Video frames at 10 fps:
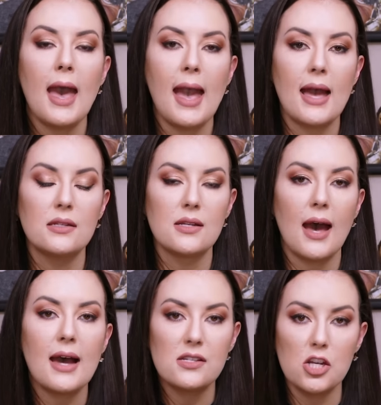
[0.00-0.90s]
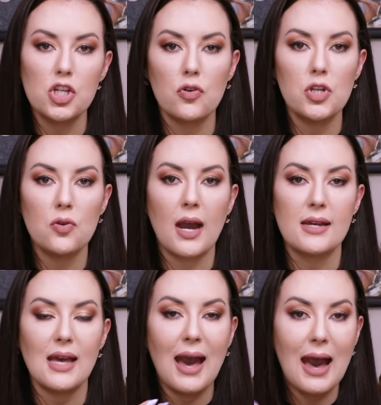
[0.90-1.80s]
And uh, as I showed you
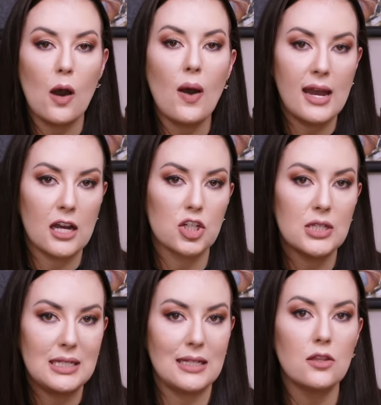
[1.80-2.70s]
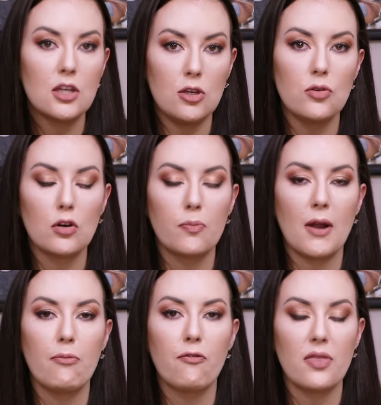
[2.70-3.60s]
guys how I actually did the cuticle
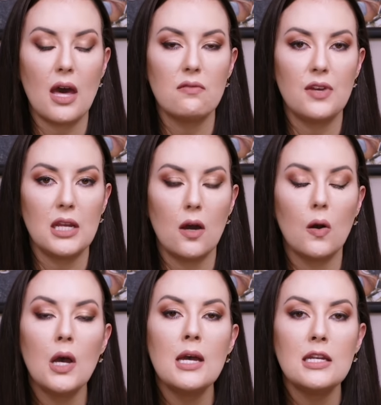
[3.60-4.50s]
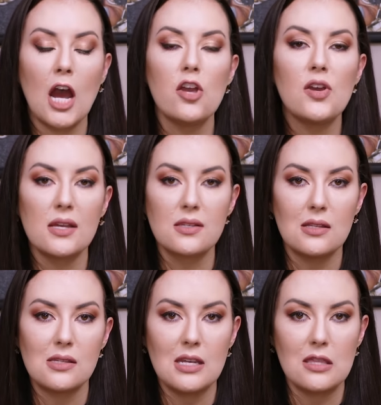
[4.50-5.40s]
prep for that video, now you guys can
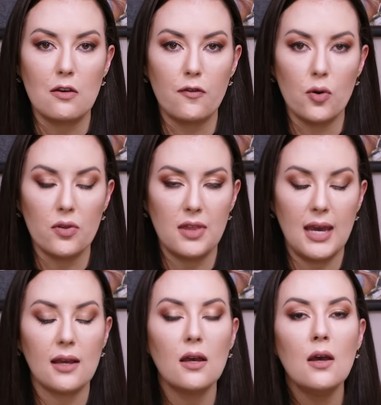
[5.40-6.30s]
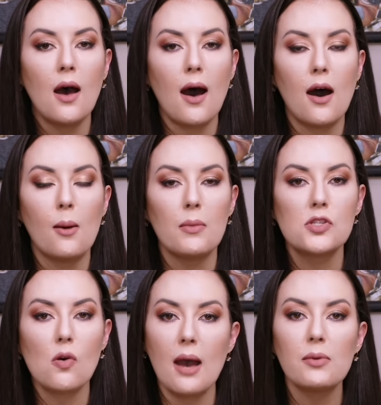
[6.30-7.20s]
see the full thing. Um,
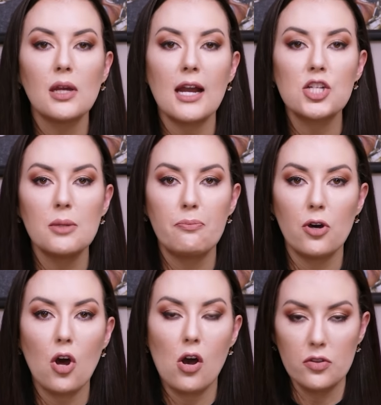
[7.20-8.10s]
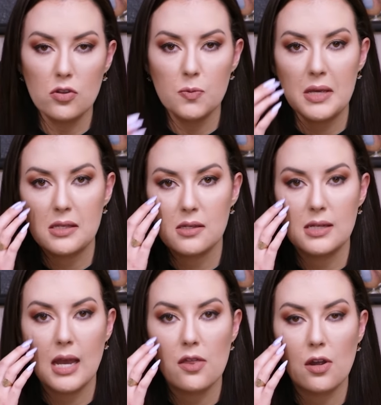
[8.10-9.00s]
so I'm gonna actually put all those pieces
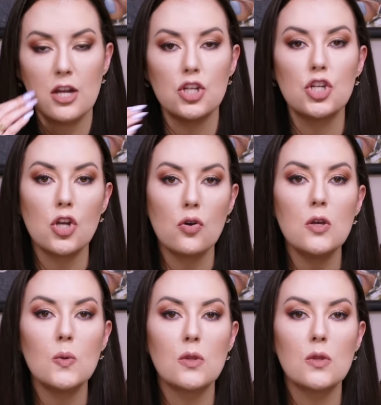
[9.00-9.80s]
together and show you